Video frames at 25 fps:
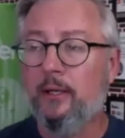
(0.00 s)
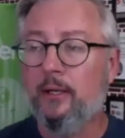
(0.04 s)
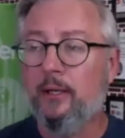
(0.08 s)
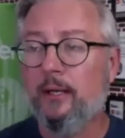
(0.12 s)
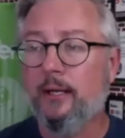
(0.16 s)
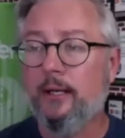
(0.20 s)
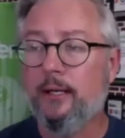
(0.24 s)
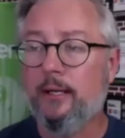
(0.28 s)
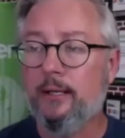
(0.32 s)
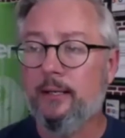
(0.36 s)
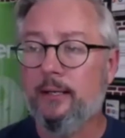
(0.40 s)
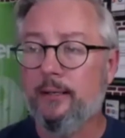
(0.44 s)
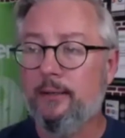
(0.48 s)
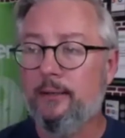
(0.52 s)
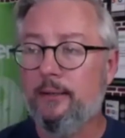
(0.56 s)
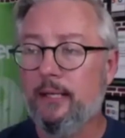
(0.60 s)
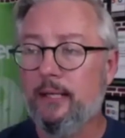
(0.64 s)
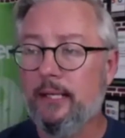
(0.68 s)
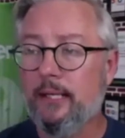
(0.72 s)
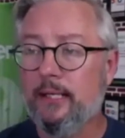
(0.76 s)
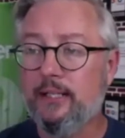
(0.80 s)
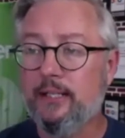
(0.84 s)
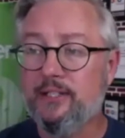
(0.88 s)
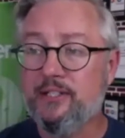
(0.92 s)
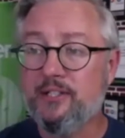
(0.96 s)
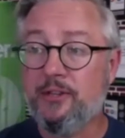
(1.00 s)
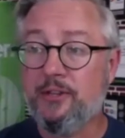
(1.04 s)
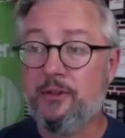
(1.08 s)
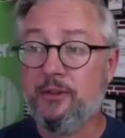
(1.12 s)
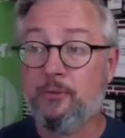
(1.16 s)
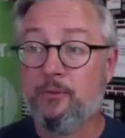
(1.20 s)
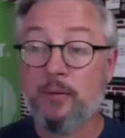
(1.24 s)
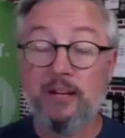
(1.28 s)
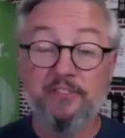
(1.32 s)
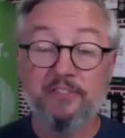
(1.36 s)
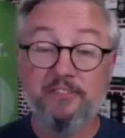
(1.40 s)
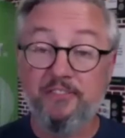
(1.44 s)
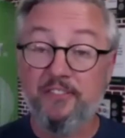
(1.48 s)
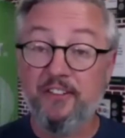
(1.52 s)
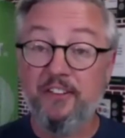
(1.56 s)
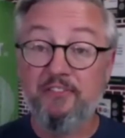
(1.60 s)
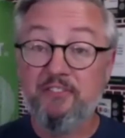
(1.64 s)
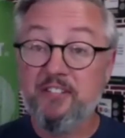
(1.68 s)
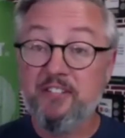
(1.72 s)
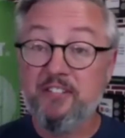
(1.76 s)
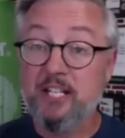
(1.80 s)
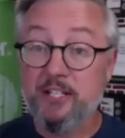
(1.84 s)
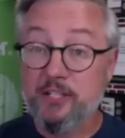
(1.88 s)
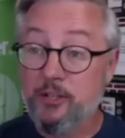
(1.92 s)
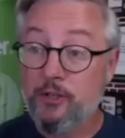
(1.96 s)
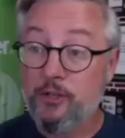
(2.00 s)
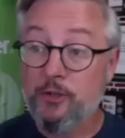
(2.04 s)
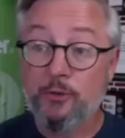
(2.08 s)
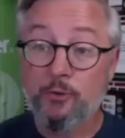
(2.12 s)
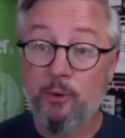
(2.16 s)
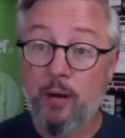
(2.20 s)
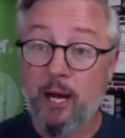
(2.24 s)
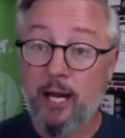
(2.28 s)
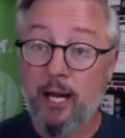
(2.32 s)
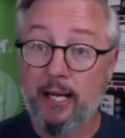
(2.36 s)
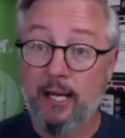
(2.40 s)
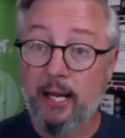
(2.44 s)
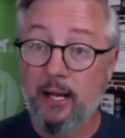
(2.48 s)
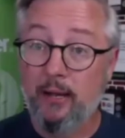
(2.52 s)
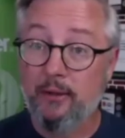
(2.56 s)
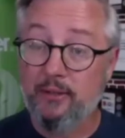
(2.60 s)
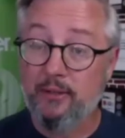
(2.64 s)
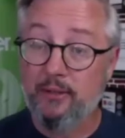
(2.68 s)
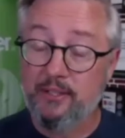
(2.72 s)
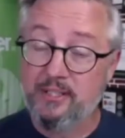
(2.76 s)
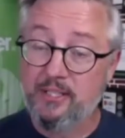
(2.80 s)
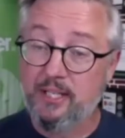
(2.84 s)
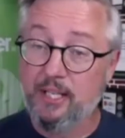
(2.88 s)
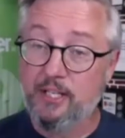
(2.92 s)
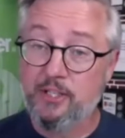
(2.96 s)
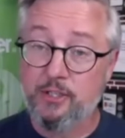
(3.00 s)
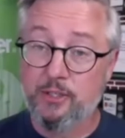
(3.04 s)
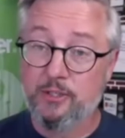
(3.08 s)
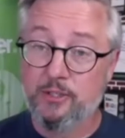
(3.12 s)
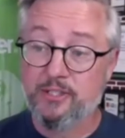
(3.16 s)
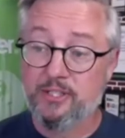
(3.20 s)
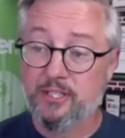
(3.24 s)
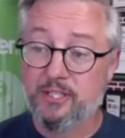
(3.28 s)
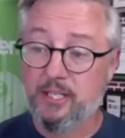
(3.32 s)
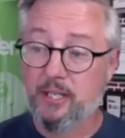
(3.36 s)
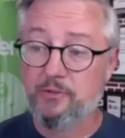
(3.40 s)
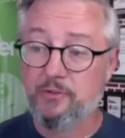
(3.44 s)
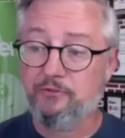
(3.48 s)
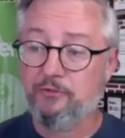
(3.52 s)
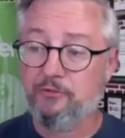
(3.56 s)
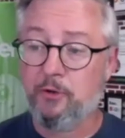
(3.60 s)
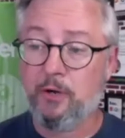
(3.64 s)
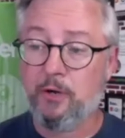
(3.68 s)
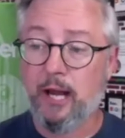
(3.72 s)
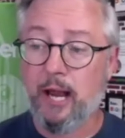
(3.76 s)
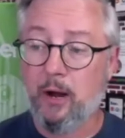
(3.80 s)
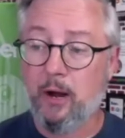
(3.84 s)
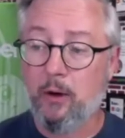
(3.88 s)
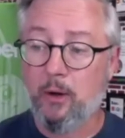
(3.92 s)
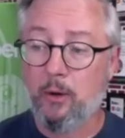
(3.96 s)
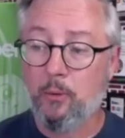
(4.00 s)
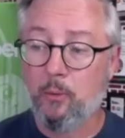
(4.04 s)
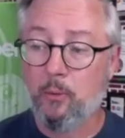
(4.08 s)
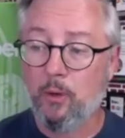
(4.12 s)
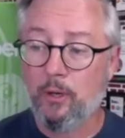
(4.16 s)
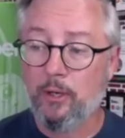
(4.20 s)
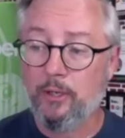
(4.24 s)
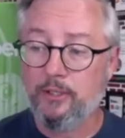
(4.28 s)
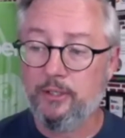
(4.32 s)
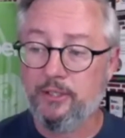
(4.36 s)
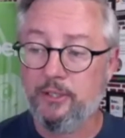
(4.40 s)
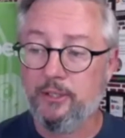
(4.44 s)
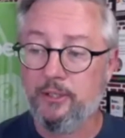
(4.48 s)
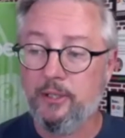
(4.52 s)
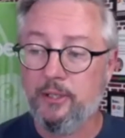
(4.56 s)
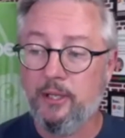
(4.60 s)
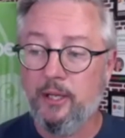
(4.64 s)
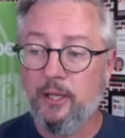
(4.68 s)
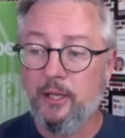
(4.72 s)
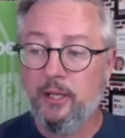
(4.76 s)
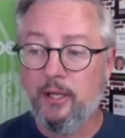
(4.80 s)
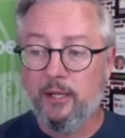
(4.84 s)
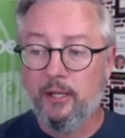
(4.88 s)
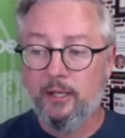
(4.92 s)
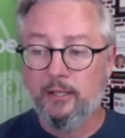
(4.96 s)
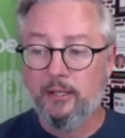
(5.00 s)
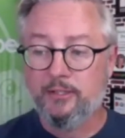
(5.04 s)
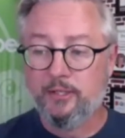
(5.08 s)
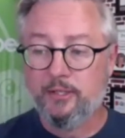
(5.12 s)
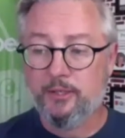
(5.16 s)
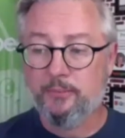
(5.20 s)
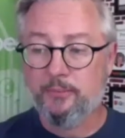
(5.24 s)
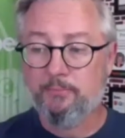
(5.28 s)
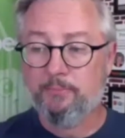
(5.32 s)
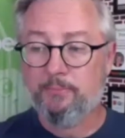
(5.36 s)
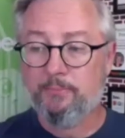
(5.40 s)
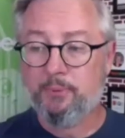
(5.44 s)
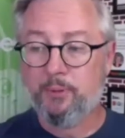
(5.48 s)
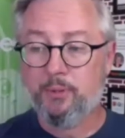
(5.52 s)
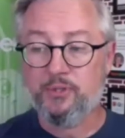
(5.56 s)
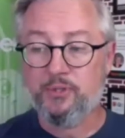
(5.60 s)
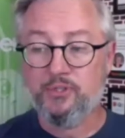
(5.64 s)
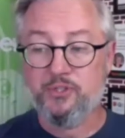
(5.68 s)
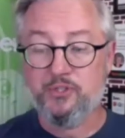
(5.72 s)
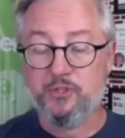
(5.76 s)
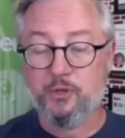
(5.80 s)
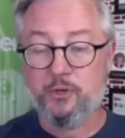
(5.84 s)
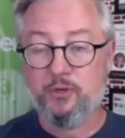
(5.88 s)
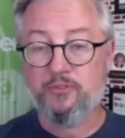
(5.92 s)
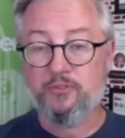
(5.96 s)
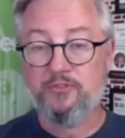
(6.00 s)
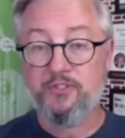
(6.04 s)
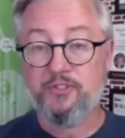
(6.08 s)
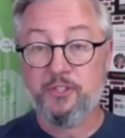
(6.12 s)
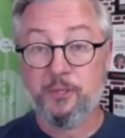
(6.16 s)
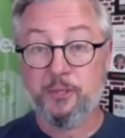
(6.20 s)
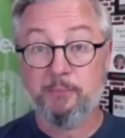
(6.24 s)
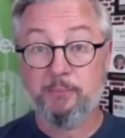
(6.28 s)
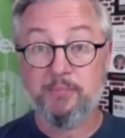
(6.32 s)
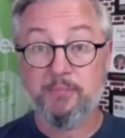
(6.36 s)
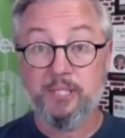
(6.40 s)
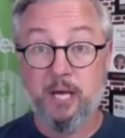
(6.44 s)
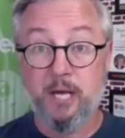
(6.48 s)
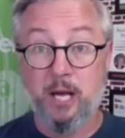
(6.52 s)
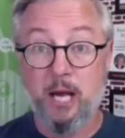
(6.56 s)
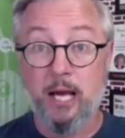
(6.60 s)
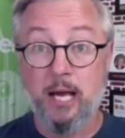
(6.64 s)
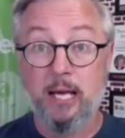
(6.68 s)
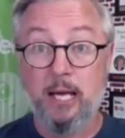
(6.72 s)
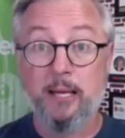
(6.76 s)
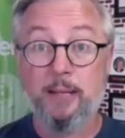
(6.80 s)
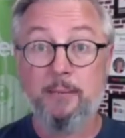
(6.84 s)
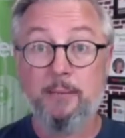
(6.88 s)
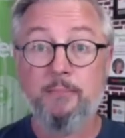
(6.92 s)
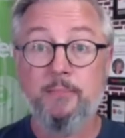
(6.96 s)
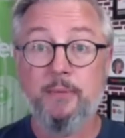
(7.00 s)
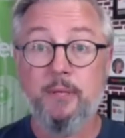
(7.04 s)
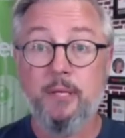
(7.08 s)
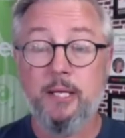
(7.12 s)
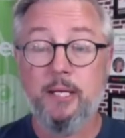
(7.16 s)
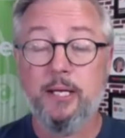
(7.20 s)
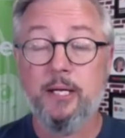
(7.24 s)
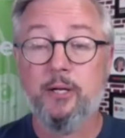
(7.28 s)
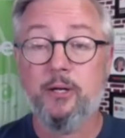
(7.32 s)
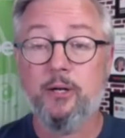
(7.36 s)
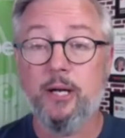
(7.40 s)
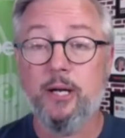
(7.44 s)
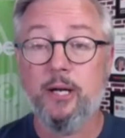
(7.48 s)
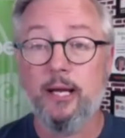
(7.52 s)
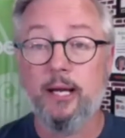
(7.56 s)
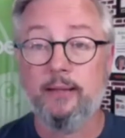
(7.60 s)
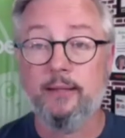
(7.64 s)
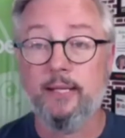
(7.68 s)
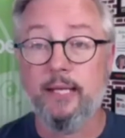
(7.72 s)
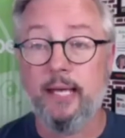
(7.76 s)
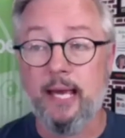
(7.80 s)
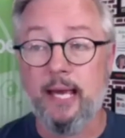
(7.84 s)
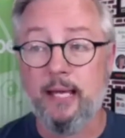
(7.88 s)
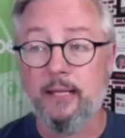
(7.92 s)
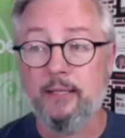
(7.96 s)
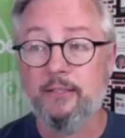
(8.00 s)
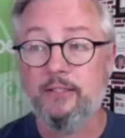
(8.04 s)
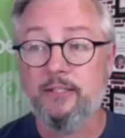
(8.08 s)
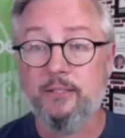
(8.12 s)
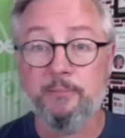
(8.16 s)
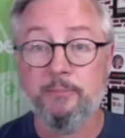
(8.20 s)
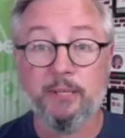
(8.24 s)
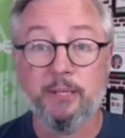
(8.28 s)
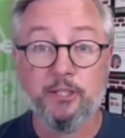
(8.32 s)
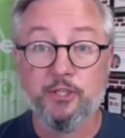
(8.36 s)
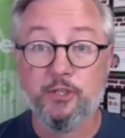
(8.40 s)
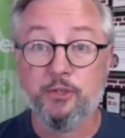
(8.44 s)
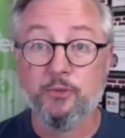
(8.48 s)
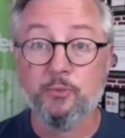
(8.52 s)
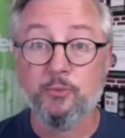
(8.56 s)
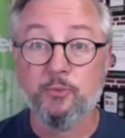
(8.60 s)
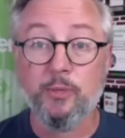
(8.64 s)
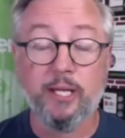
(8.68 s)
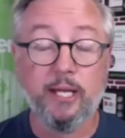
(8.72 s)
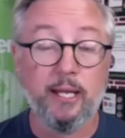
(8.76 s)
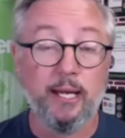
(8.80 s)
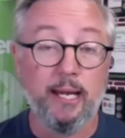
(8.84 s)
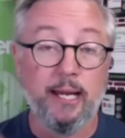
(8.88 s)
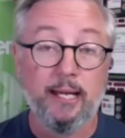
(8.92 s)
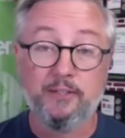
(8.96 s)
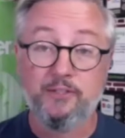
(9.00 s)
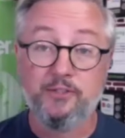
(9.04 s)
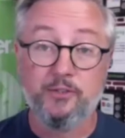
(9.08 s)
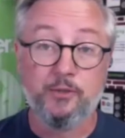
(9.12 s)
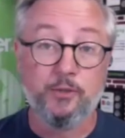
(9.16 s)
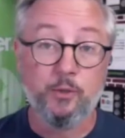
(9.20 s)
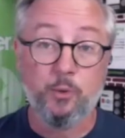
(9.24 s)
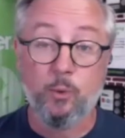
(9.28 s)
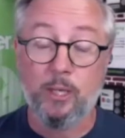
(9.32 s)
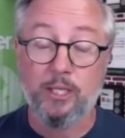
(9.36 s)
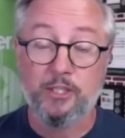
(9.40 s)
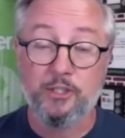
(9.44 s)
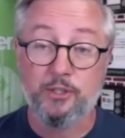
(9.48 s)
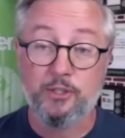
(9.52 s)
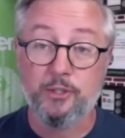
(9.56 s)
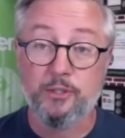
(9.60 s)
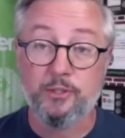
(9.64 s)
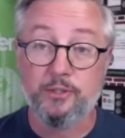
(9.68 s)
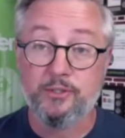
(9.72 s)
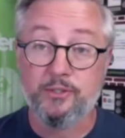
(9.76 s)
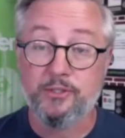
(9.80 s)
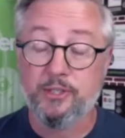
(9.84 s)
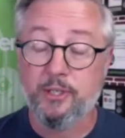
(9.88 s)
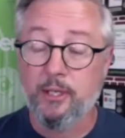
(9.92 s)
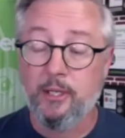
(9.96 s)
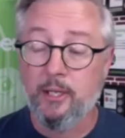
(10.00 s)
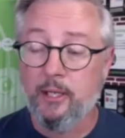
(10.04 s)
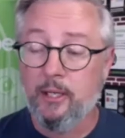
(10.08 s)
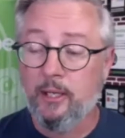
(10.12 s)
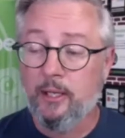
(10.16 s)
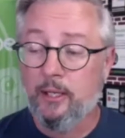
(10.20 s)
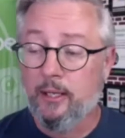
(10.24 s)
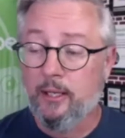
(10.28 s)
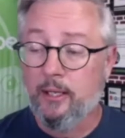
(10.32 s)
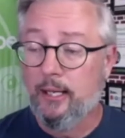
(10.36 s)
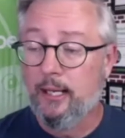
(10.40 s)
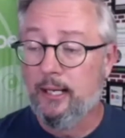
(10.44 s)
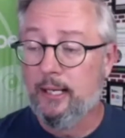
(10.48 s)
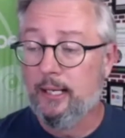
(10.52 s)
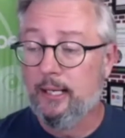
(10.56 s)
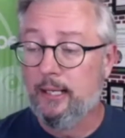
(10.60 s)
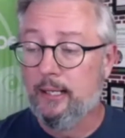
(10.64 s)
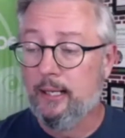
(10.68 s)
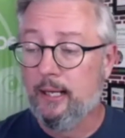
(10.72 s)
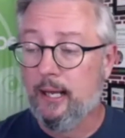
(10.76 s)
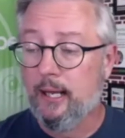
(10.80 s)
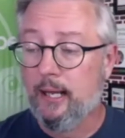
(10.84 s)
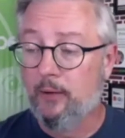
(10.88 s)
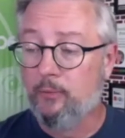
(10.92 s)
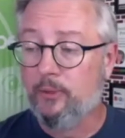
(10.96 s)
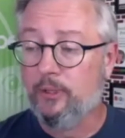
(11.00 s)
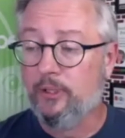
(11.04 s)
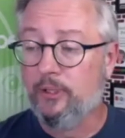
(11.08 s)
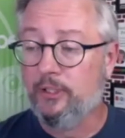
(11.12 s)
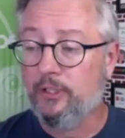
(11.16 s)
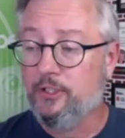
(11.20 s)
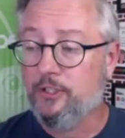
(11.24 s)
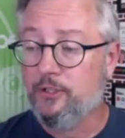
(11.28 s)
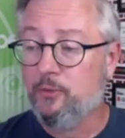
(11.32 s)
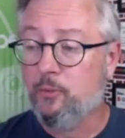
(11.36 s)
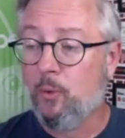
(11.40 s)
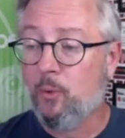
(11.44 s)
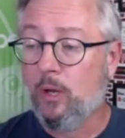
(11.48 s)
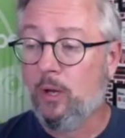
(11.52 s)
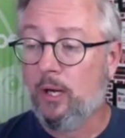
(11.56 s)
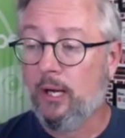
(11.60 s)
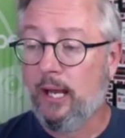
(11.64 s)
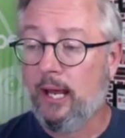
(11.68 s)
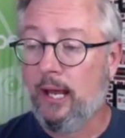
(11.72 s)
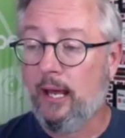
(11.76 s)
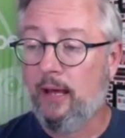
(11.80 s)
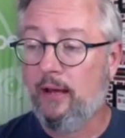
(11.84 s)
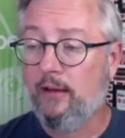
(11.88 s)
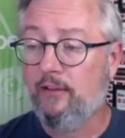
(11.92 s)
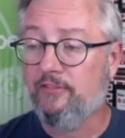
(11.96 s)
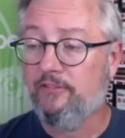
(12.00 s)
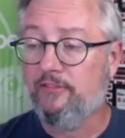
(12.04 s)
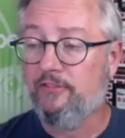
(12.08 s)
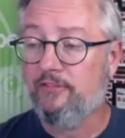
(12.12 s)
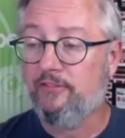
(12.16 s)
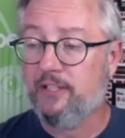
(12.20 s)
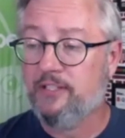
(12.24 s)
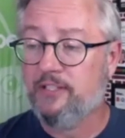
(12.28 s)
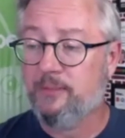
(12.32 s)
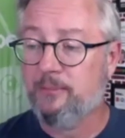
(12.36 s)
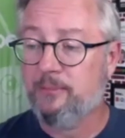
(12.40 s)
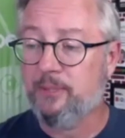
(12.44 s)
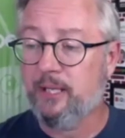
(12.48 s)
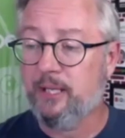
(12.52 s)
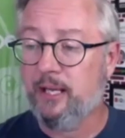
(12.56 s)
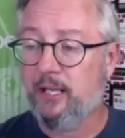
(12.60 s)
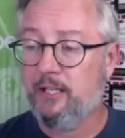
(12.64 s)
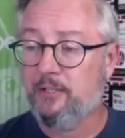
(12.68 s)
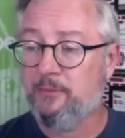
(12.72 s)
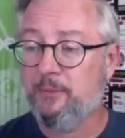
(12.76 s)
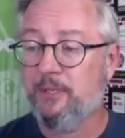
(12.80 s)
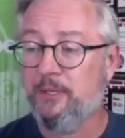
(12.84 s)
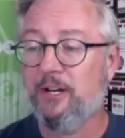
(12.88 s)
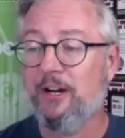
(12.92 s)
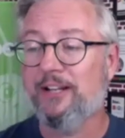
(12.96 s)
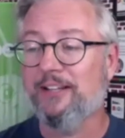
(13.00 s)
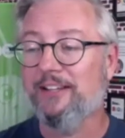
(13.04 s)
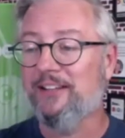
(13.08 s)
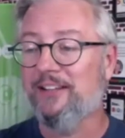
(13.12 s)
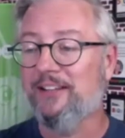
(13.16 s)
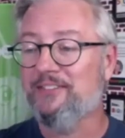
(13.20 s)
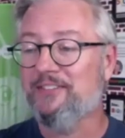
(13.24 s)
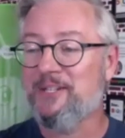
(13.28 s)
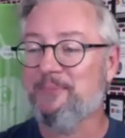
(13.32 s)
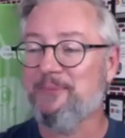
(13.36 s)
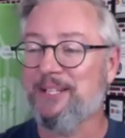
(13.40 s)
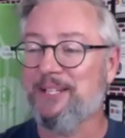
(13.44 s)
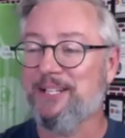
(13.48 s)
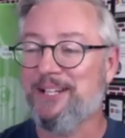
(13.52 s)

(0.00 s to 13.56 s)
uh, it is 3:52 right now. This session scheduled for an hour. I wanted to to preserve some time here at the end to make sure we can answer questions. Uh, I really do want to have uh, some engagement here. I love some of the